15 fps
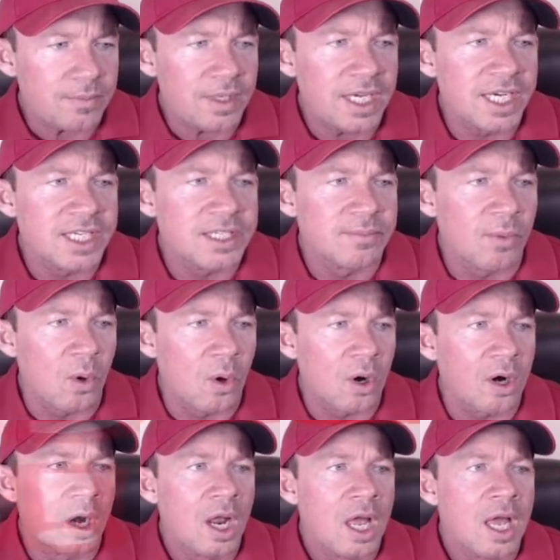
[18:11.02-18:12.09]
is
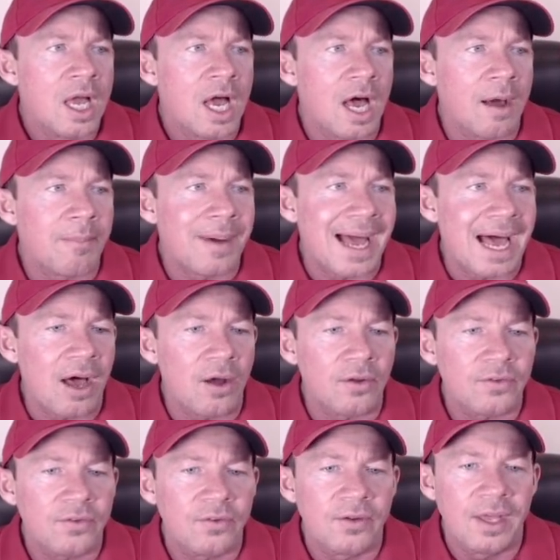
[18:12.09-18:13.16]
more
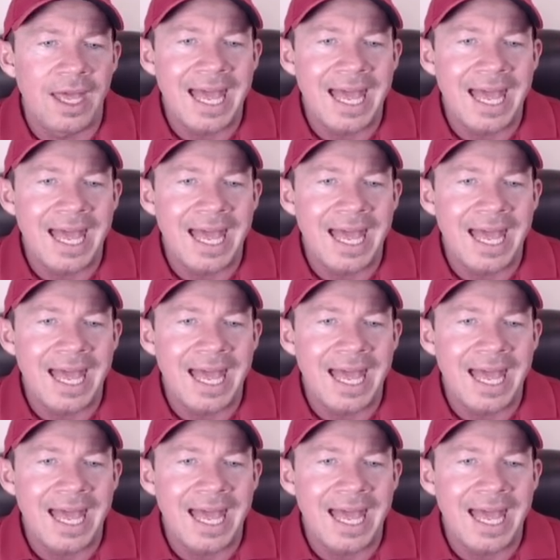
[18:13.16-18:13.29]
about,